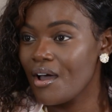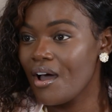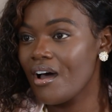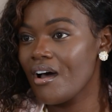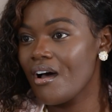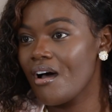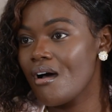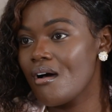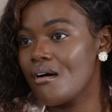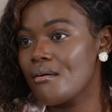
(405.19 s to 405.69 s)

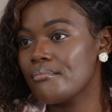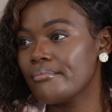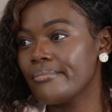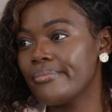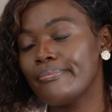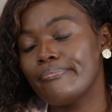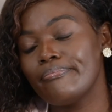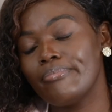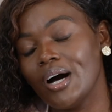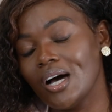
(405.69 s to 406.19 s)

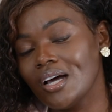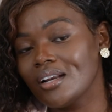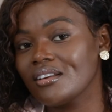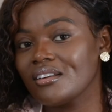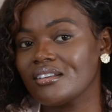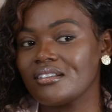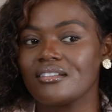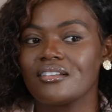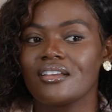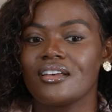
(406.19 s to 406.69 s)
But
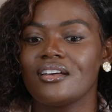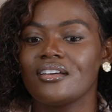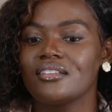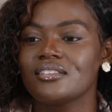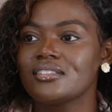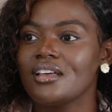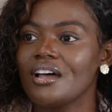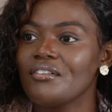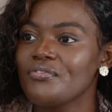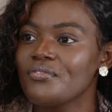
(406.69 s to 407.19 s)

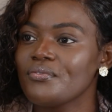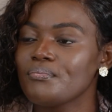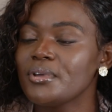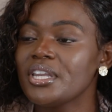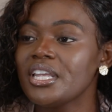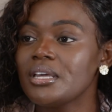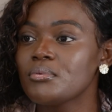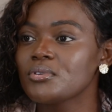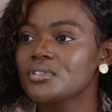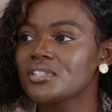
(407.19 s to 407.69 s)
I've
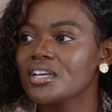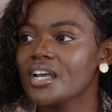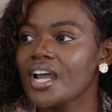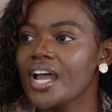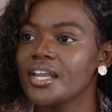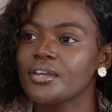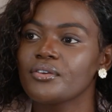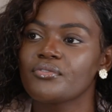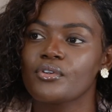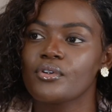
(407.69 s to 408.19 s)
been able to
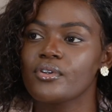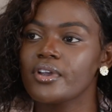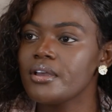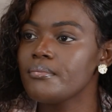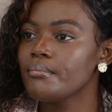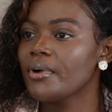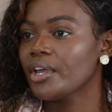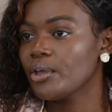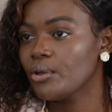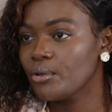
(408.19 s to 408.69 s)
kind of
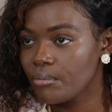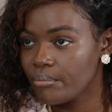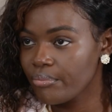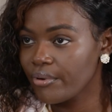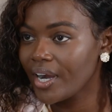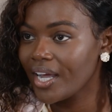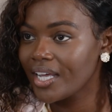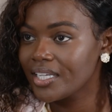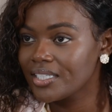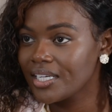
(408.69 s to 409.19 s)
create my own
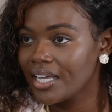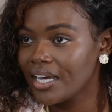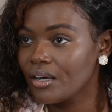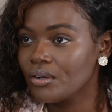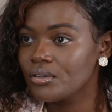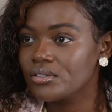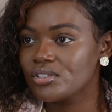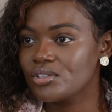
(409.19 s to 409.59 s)
brand now.